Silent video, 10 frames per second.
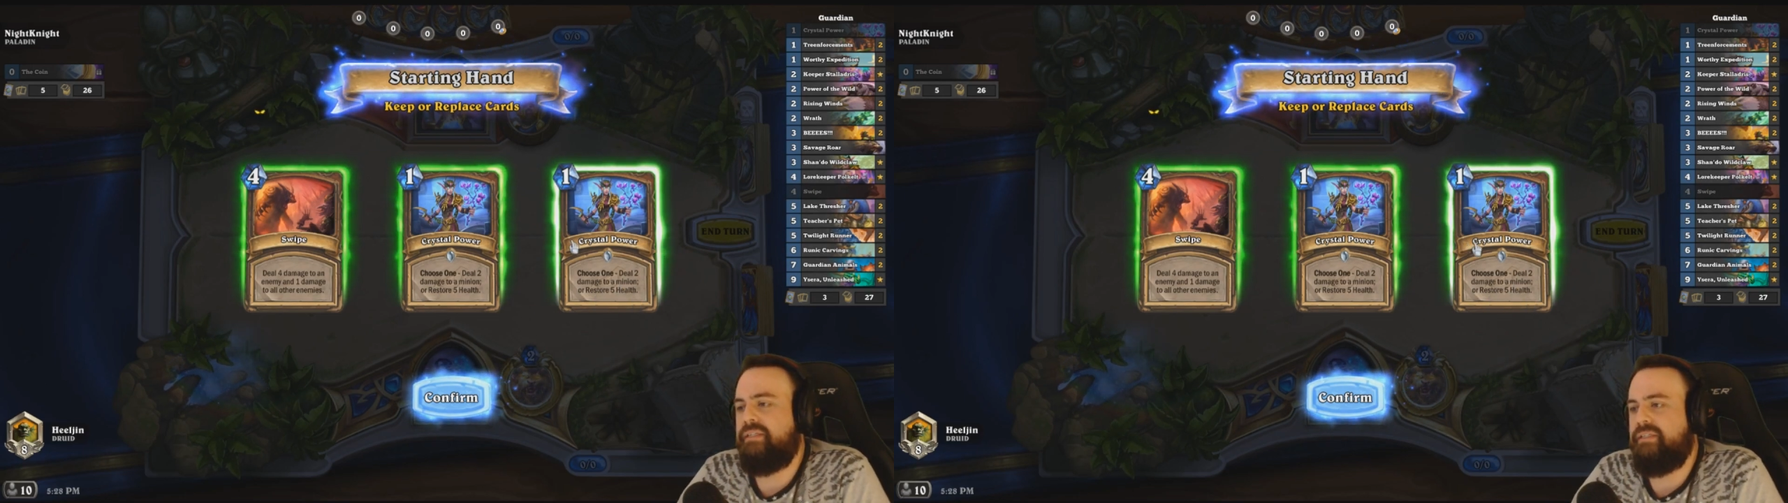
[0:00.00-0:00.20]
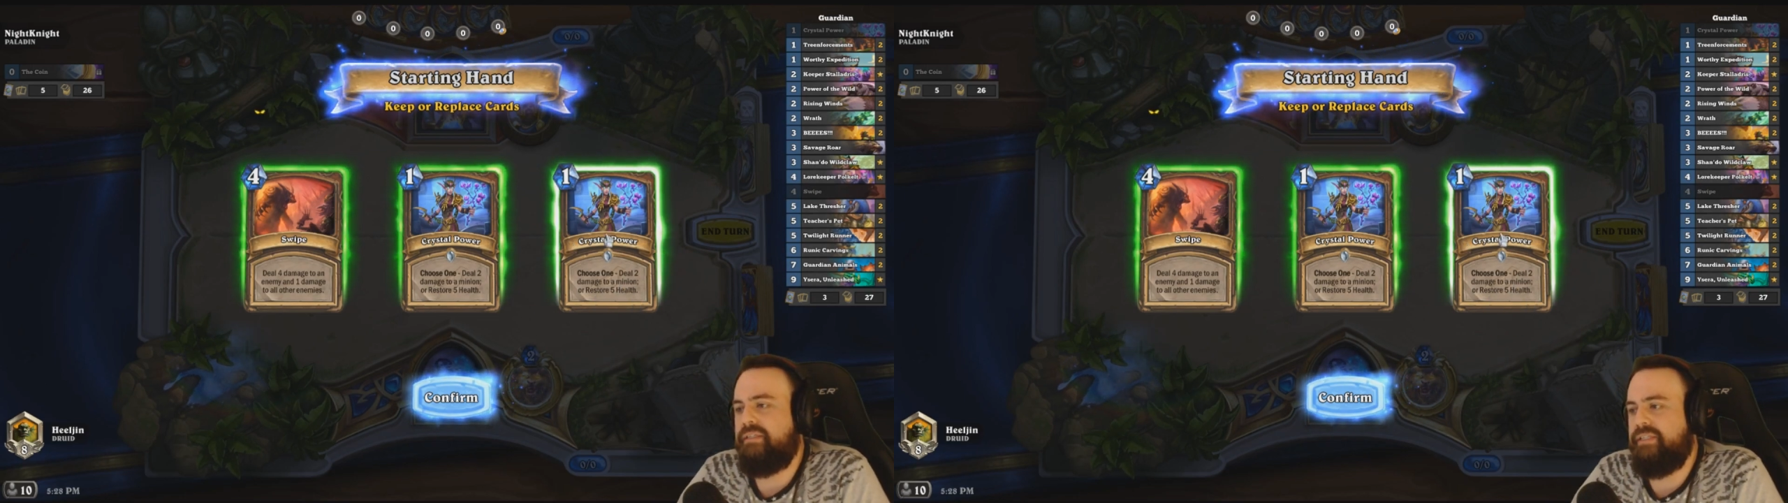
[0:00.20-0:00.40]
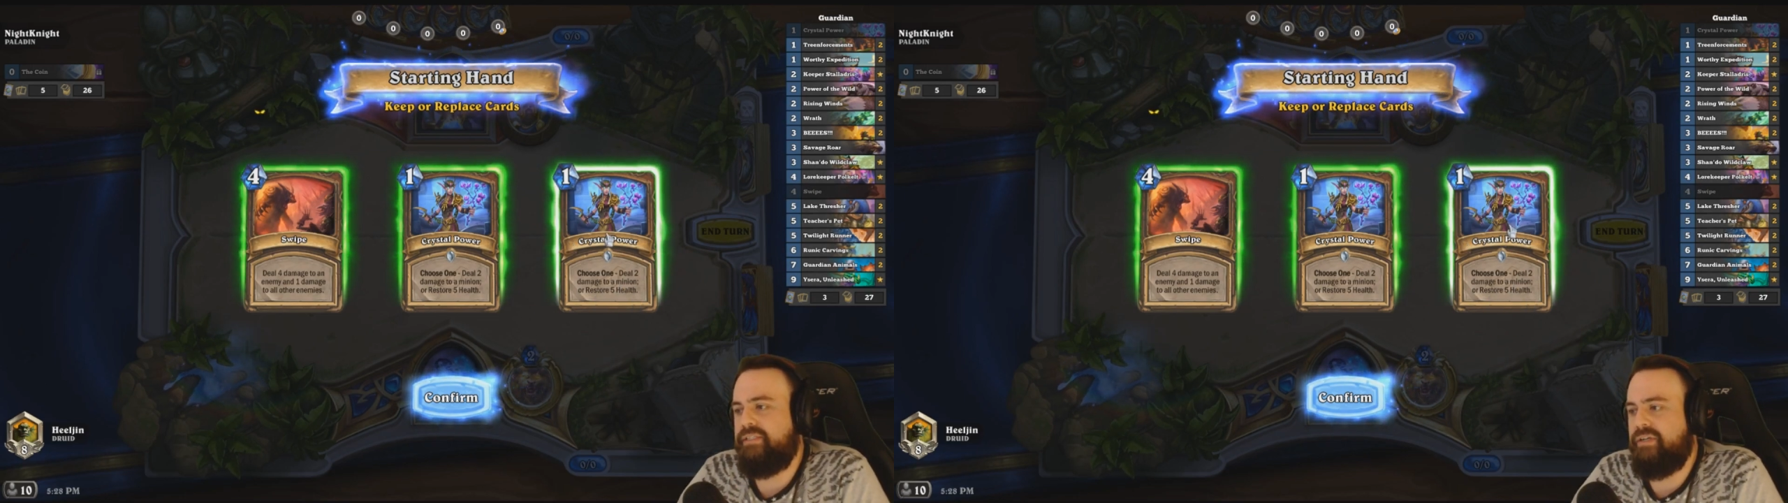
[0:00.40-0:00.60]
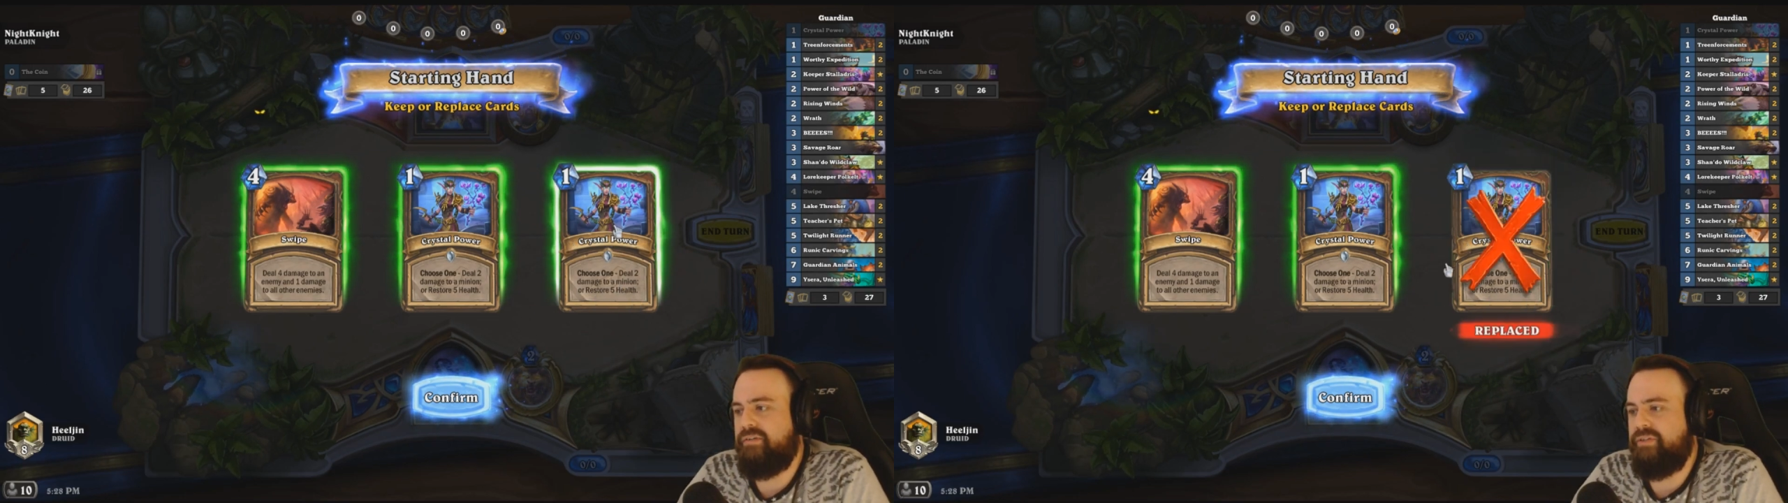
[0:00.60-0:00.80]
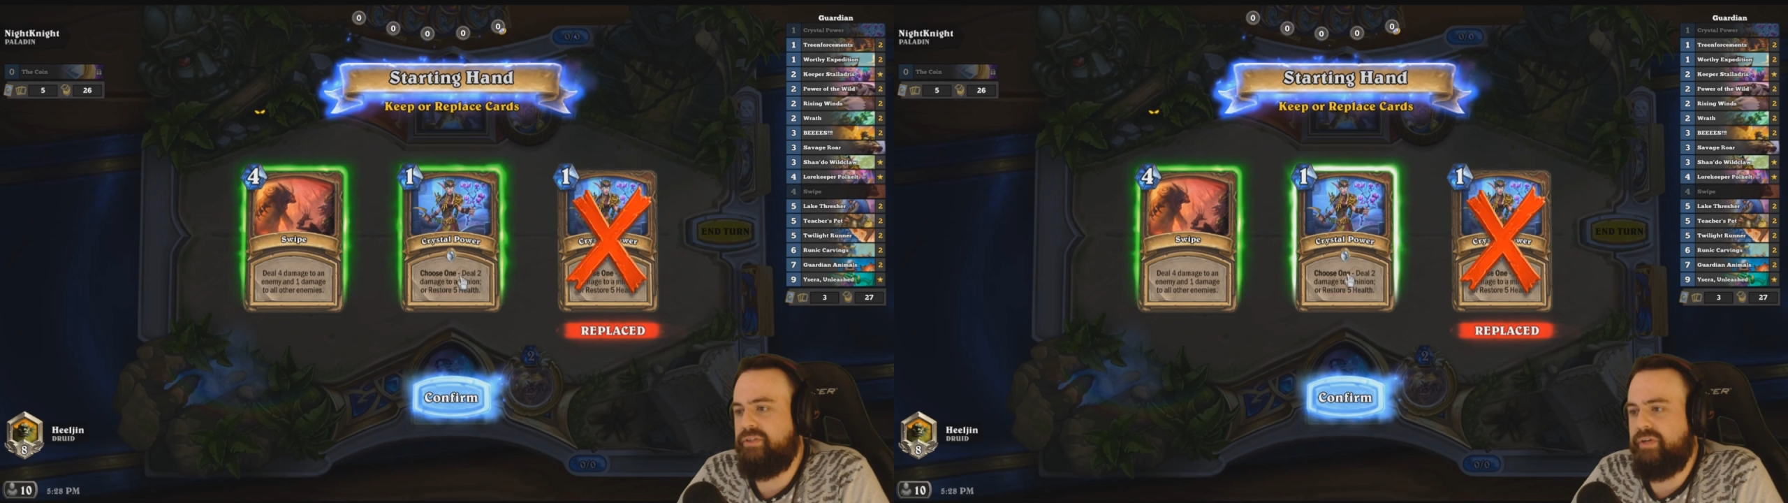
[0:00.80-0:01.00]
these
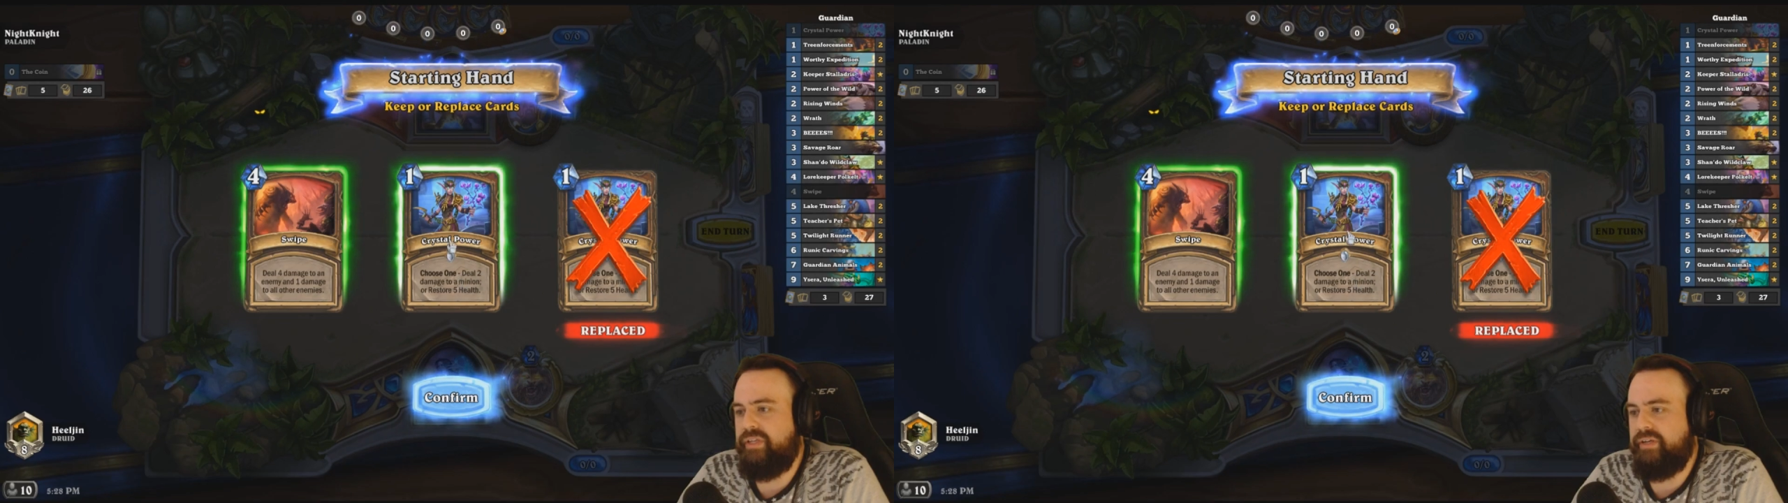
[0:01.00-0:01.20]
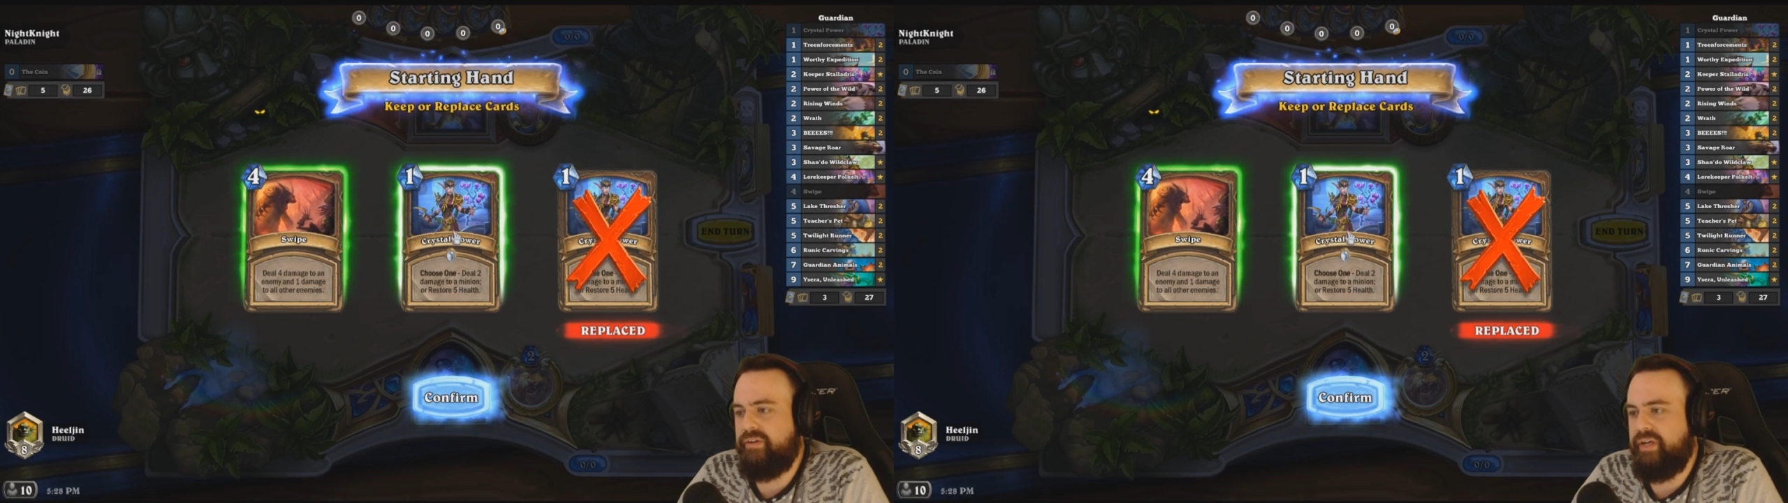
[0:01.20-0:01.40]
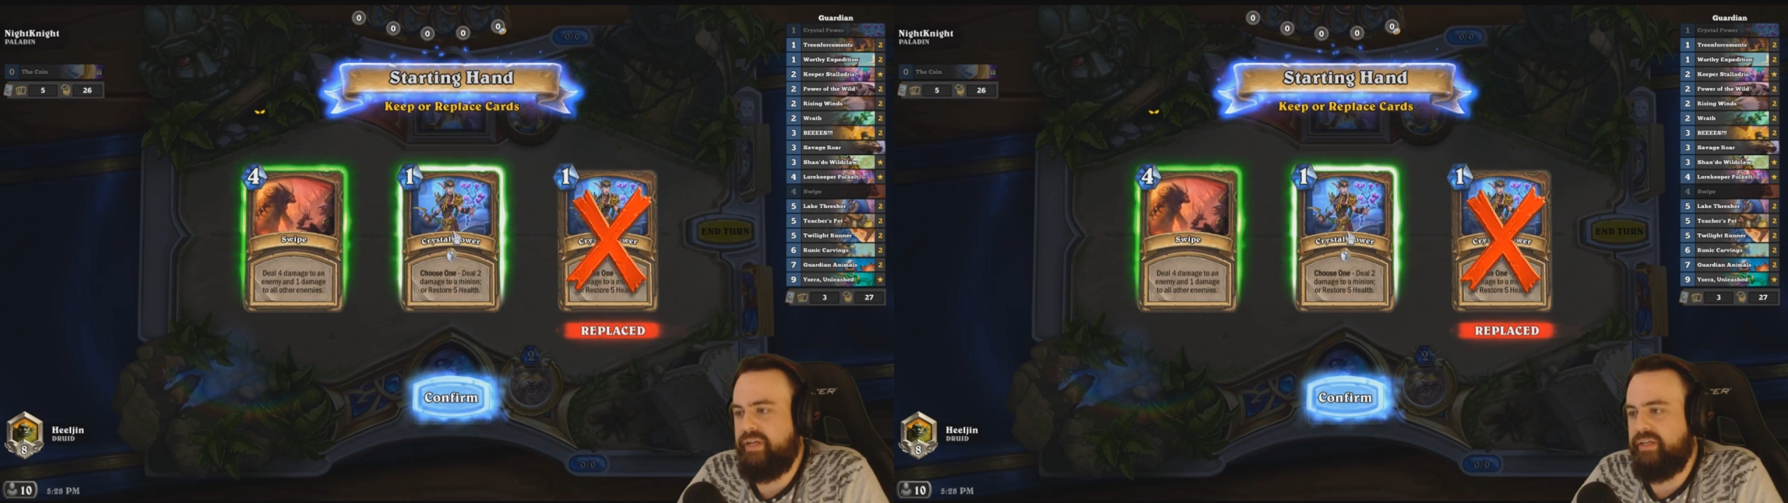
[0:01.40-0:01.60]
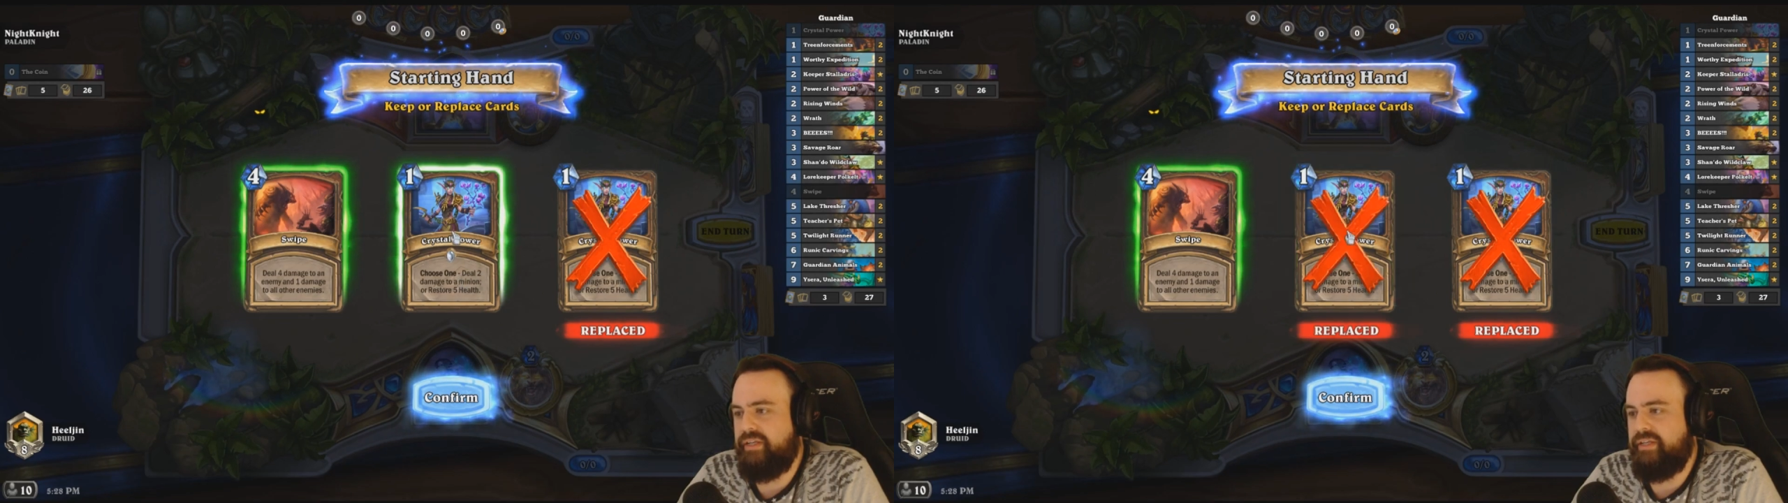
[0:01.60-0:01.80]
don't do anything, right?